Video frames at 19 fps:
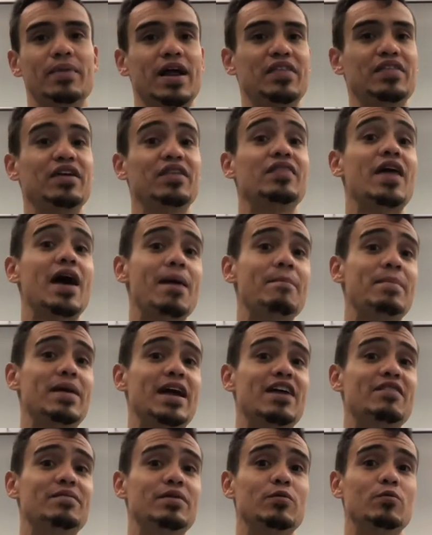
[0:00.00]
but I think that may
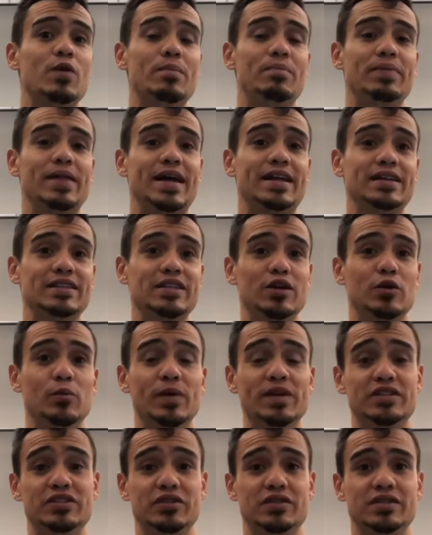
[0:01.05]
have been what planted the
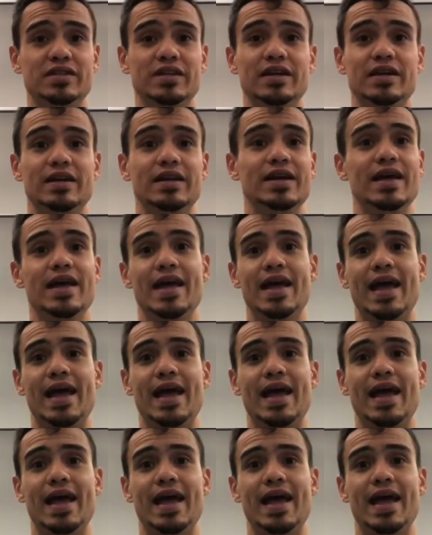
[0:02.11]
original seed.